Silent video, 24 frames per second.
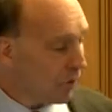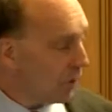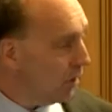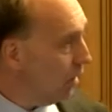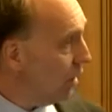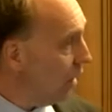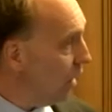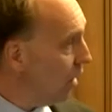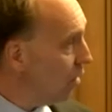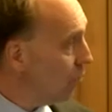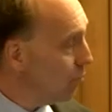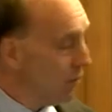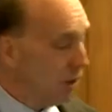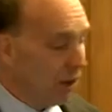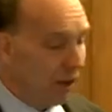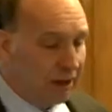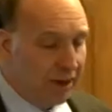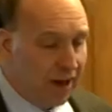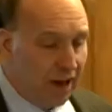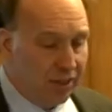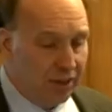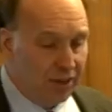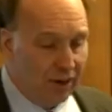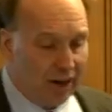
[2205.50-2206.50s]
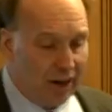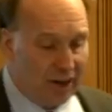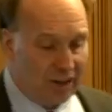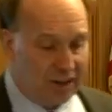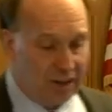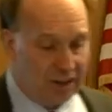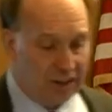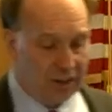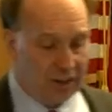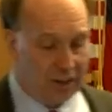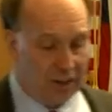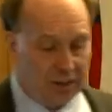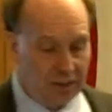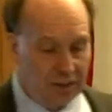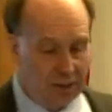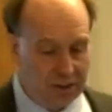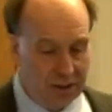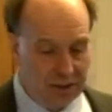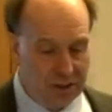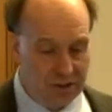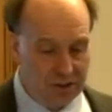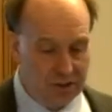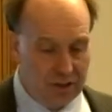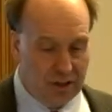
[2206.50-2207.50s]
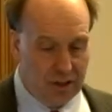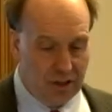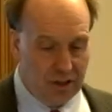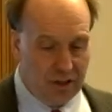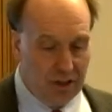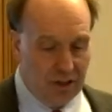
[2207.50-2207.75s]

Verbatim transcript: Um, another idea is